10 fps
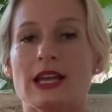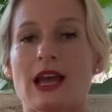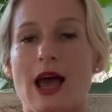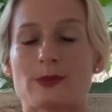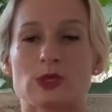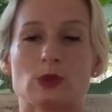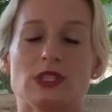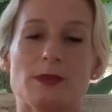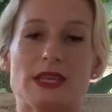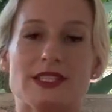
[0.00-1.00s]
absolutely
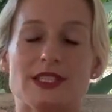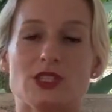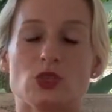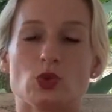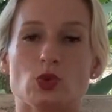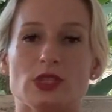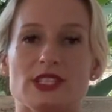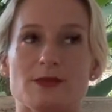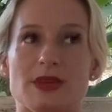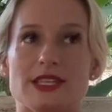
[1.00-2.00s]
amazing tool is
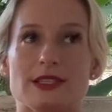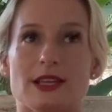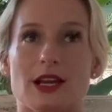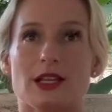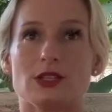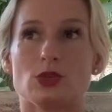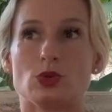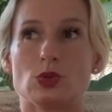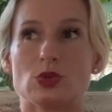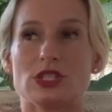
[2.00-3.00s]
basically to
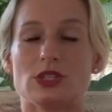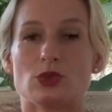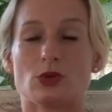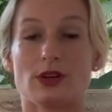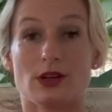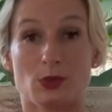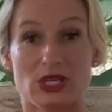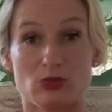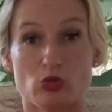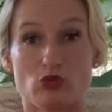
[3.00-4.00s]
use it together with the
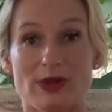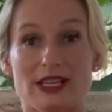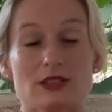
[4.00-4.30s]
movement.